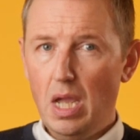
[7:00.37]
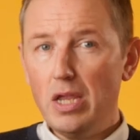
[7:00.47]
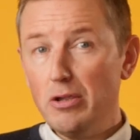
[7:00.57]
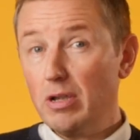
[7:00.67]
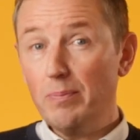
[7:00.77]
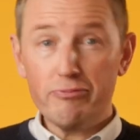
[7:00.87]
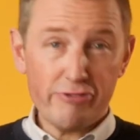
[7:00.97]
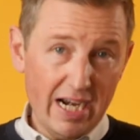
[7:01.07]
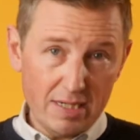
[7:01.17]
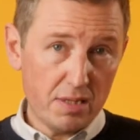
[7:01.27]
You can
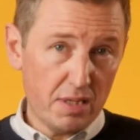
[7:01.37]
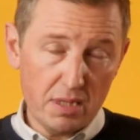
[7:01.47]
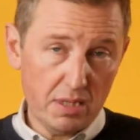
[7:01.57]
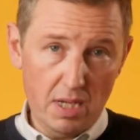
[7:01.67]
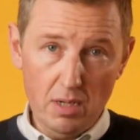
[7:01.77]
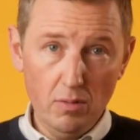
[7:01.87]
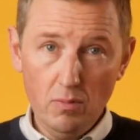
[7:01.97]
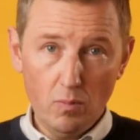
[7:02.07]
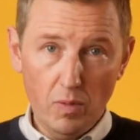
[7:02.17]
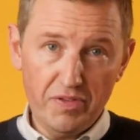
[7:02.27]
practice this skill
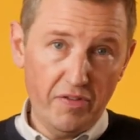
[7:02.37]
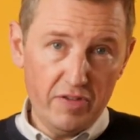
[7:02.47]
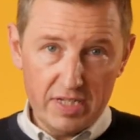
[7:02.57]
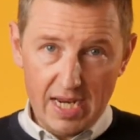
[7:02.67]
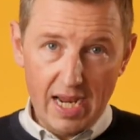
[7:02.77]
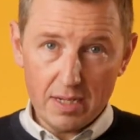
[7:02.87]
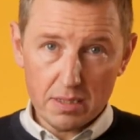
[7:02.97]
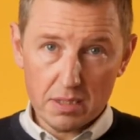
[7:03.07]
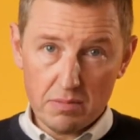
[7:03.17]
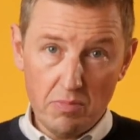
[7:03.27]
with different
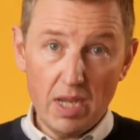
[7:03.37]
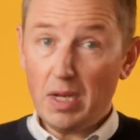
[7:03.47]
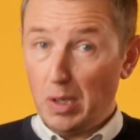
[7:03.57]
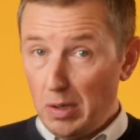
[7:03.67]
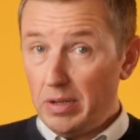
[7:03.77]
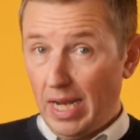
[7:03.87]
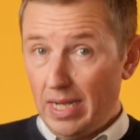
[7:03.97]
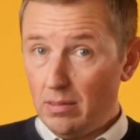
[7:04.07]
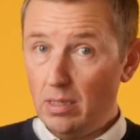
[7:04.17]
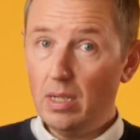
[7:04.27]
text,
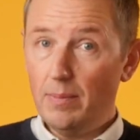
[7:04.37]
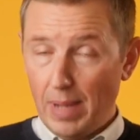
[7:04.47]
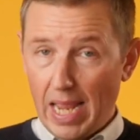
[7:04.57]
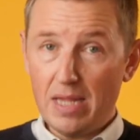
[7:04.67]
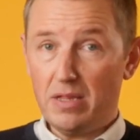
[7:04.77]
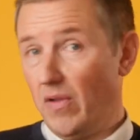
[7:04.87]
including pairs